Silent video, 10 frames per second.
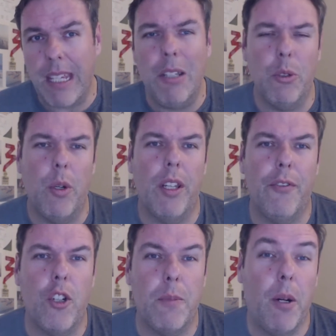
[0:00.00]
He was one of the
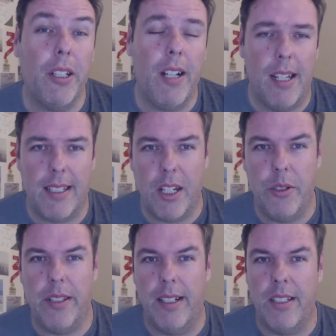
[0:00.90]
first podcasts I
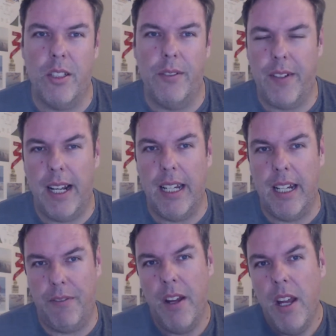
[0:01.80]
used to listen to, funnily
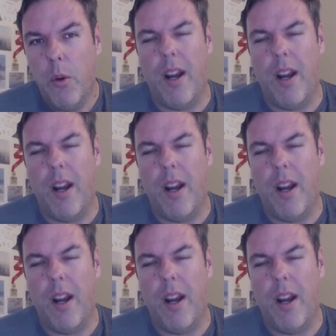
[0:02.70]
enough,